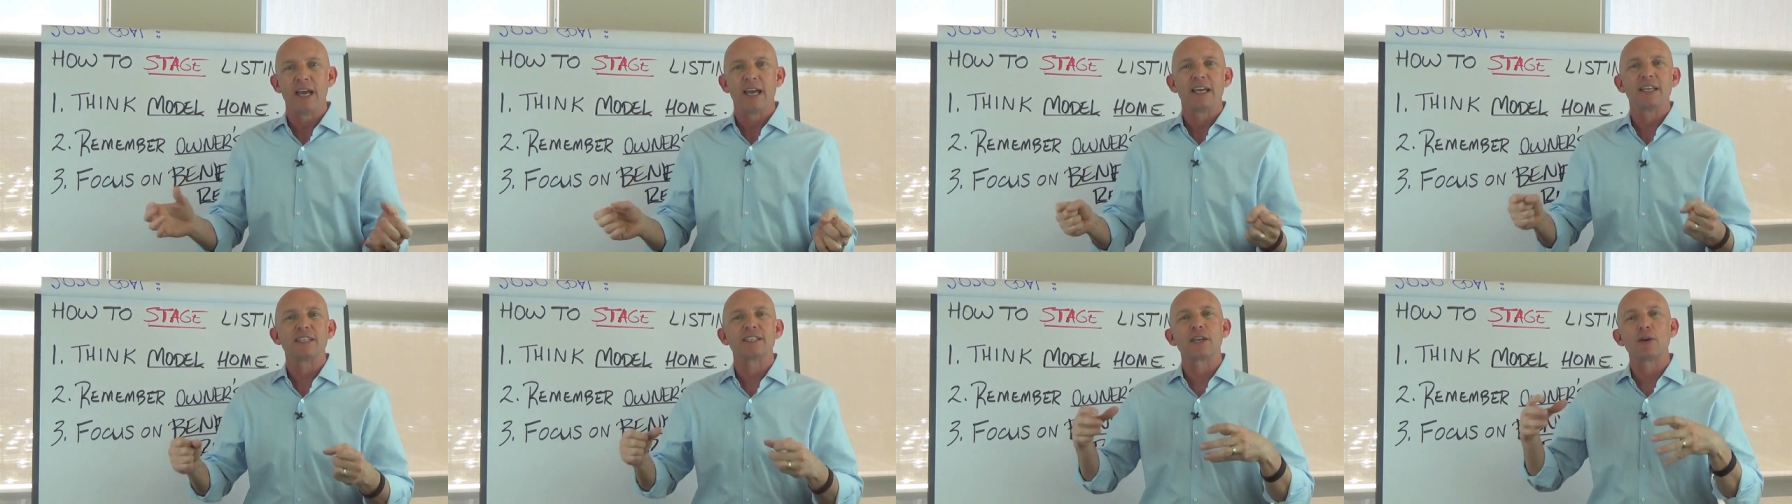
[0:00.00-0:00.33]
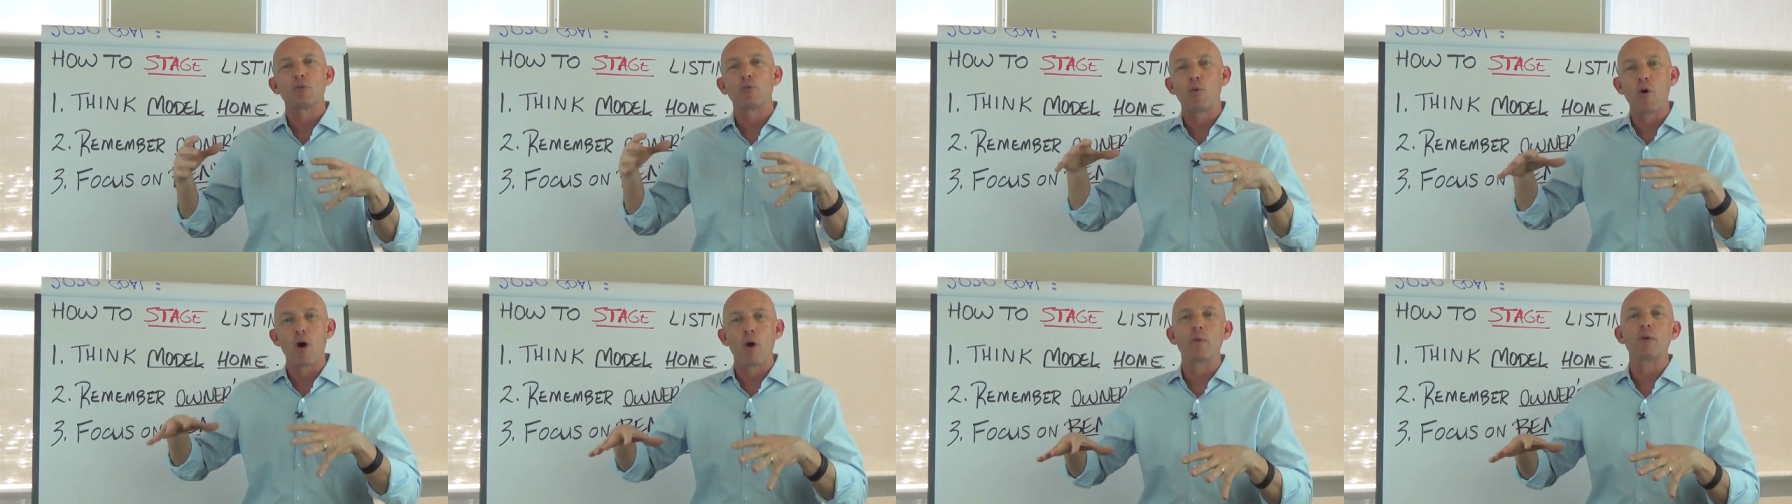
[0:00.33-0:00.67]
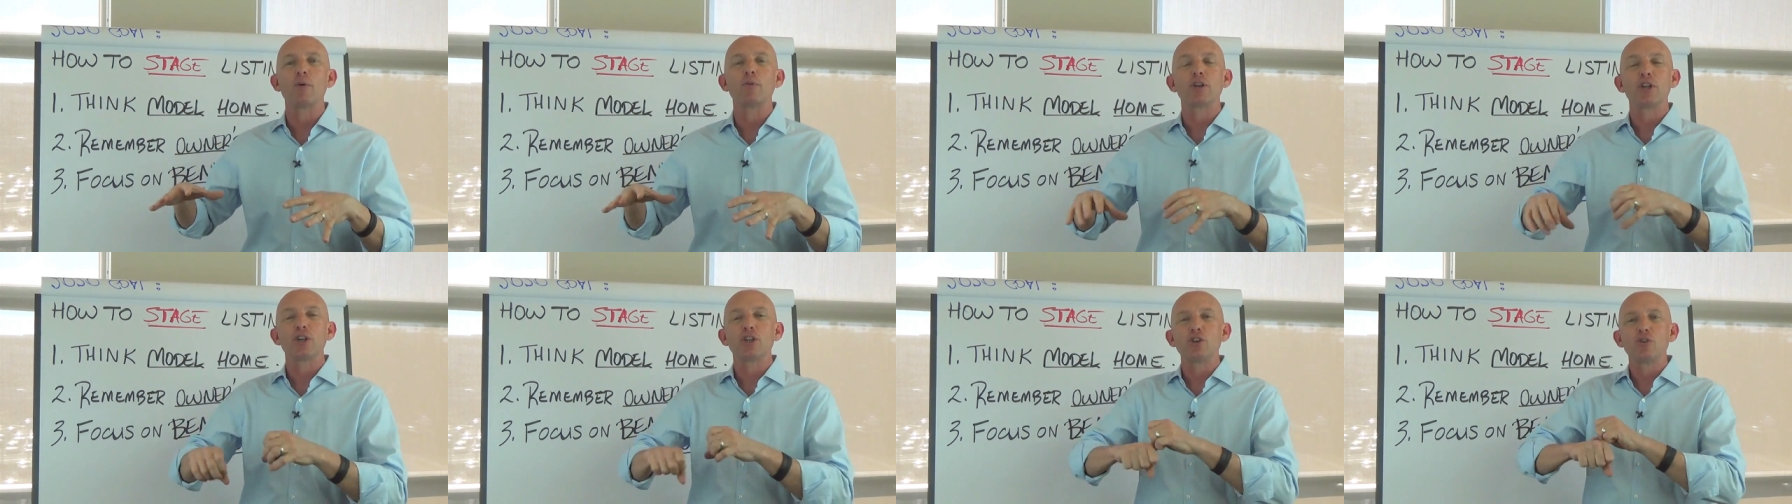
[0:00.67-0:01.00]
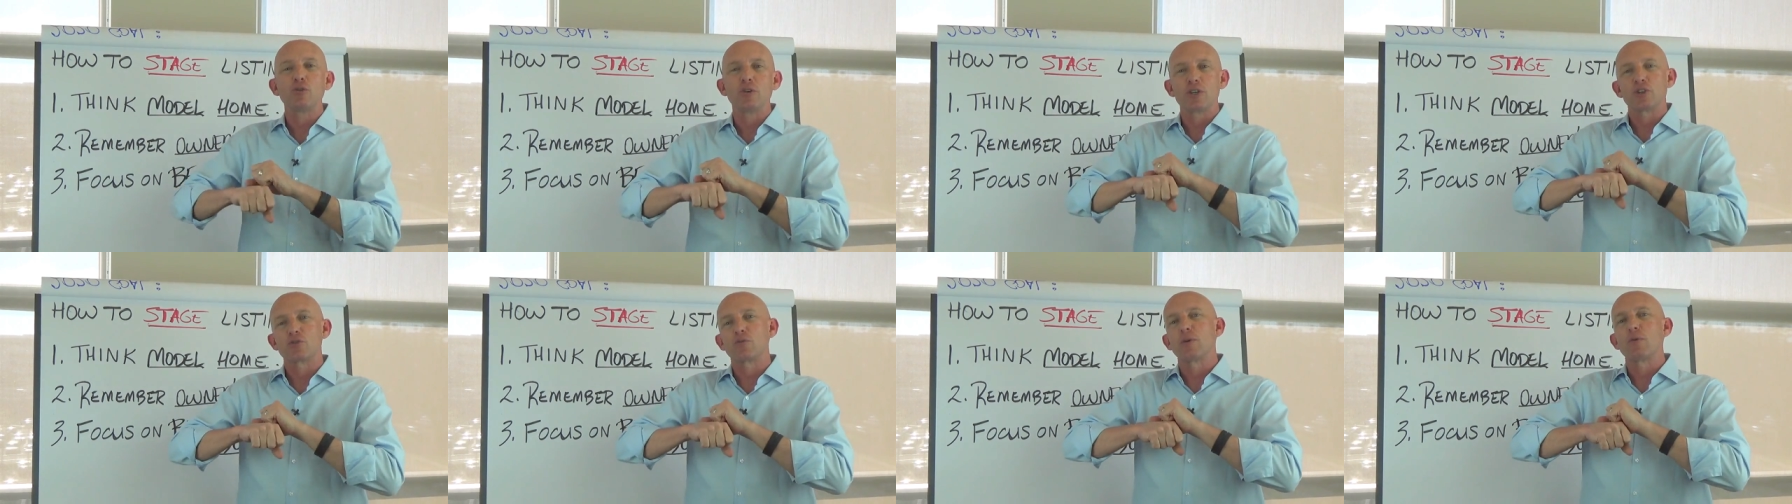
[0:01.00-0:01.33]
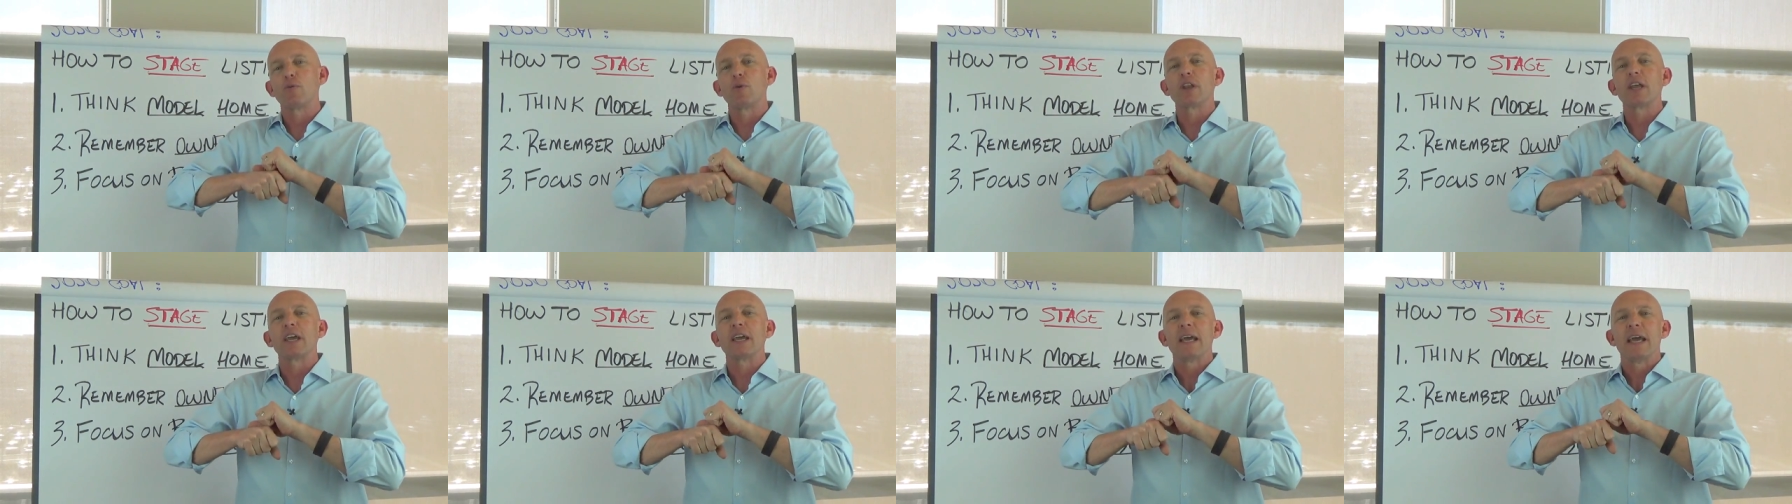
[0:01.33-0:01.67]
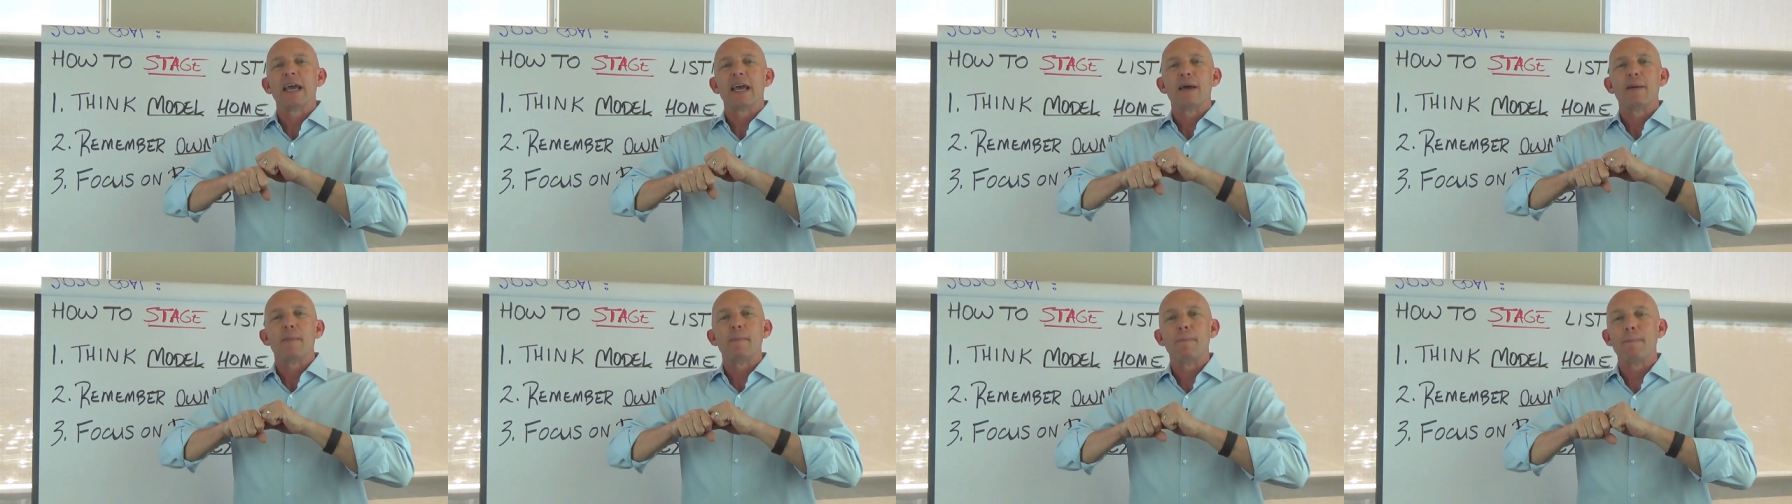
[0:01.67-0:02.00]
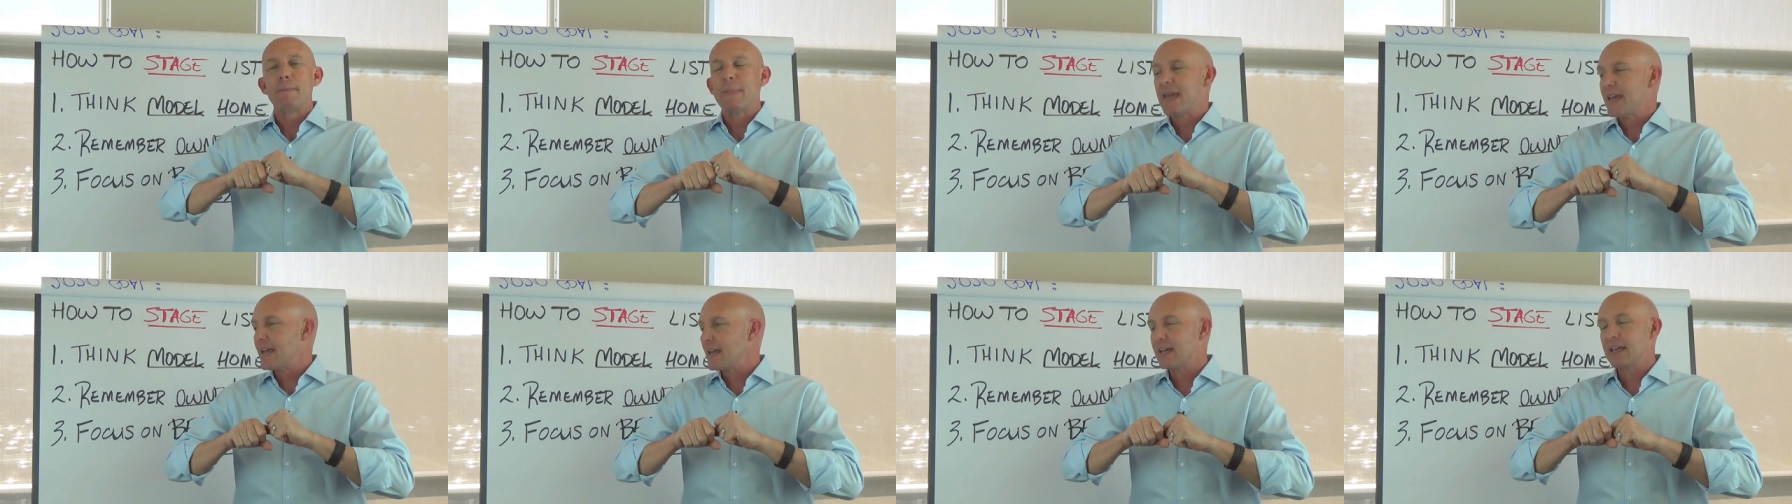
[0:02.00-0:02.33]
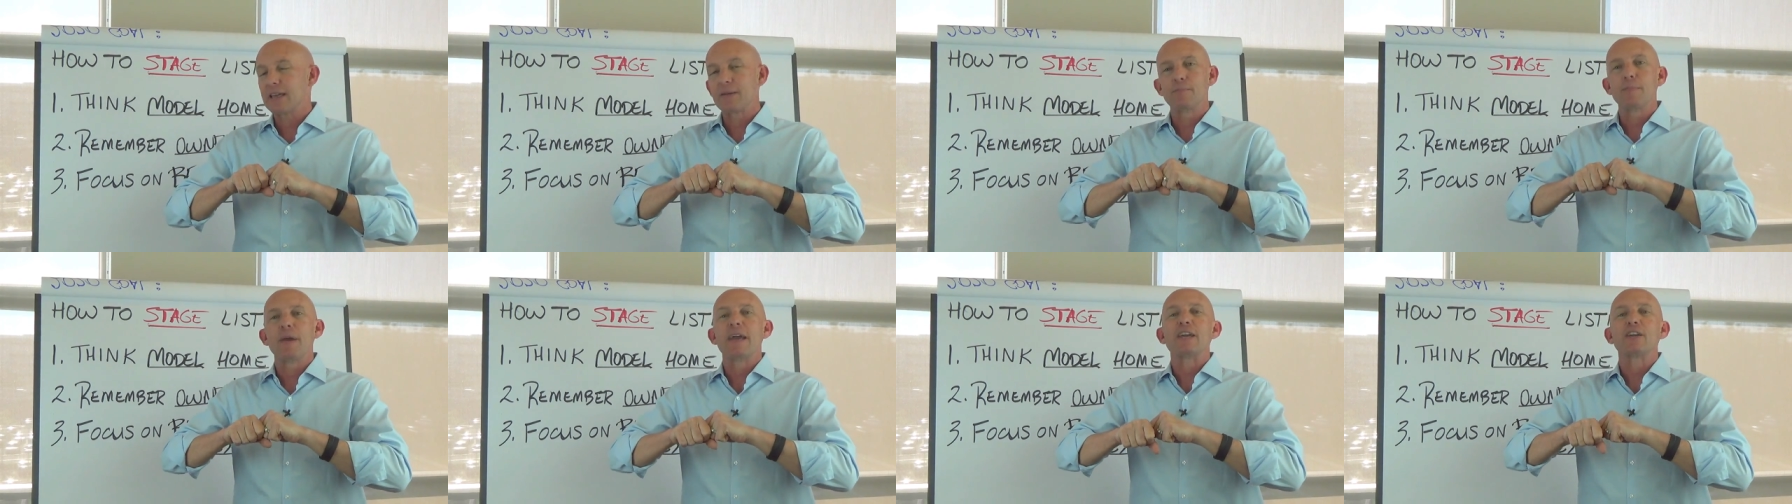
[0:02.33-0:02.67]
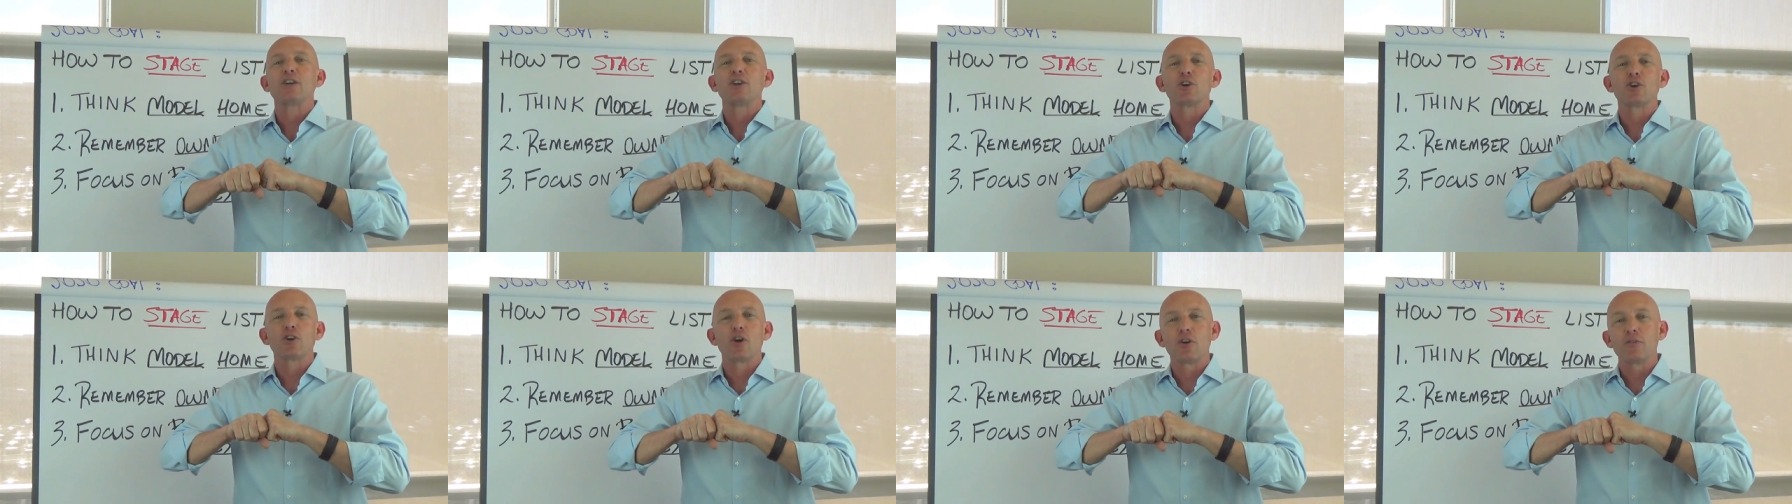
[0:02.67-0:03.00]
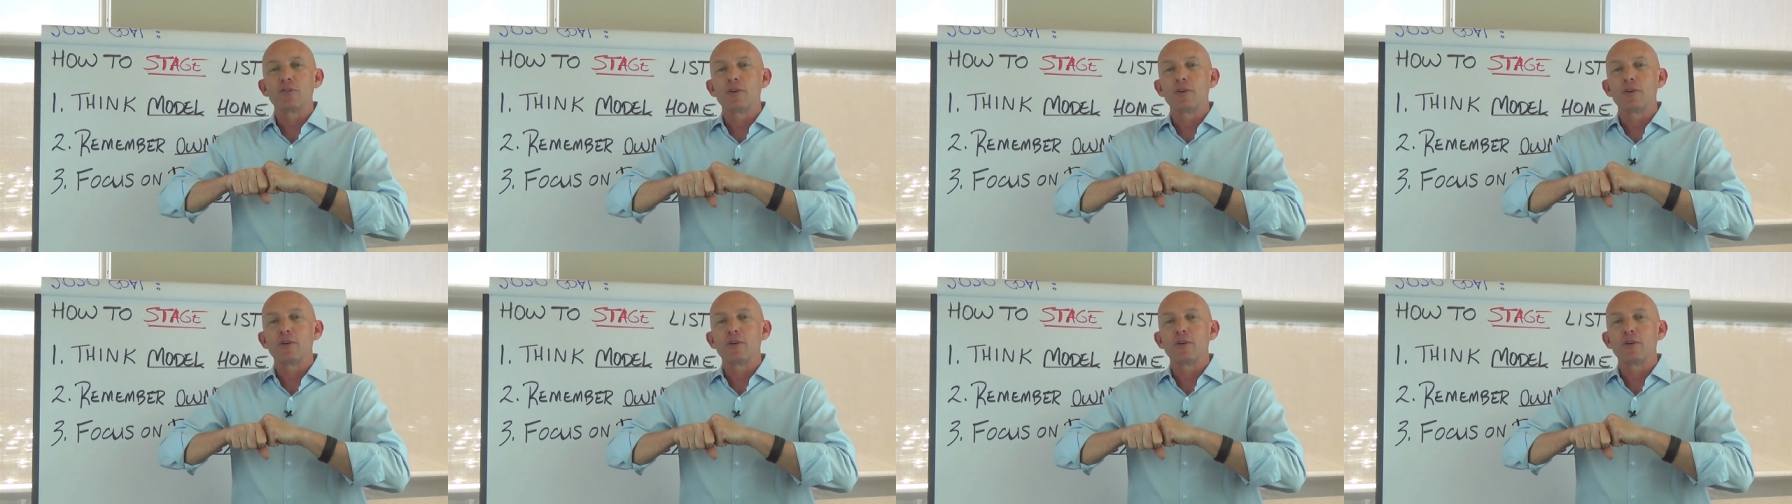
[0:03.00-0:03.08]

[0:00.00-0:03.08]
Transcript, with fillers: is say what we want to do is we want to make your,